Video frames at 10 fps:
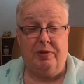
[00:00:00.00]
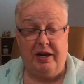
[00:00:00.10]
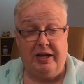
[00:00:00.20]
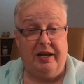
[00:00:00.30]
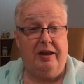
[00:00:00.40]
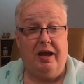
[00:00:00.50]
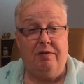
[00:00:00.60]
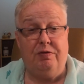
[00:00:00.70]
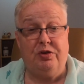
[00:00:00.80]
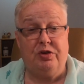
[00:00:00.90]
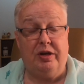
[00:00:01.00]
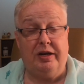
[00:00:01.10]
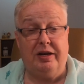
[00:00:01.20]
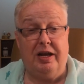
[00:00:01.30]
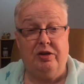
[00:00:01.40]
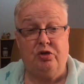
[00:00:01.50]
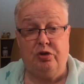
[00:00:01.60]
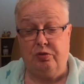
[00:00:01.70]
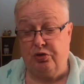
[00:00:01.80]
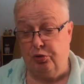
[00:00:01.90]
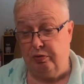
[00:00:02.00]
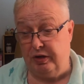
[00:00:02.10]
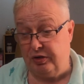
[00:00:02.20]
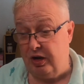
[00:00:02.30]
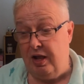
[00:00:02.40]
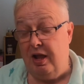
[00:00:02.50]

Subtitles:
Again, every side has two stories.